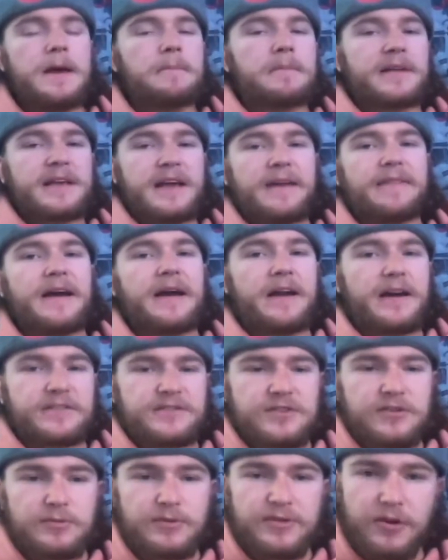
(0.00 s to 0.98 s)
But again, that
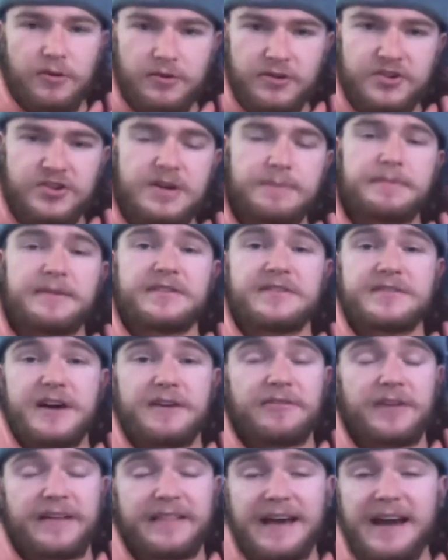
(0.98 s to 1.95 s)
has to do with ownership and
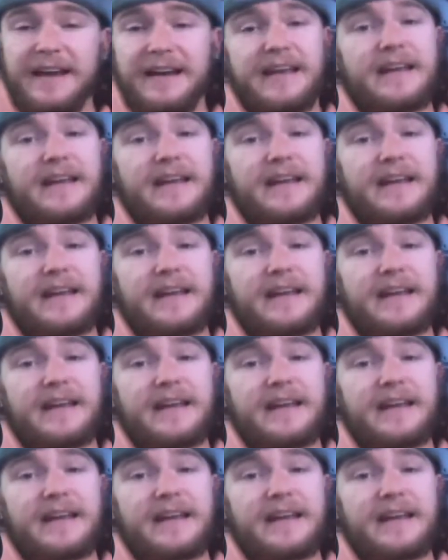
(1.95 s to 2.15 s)
stuff like that.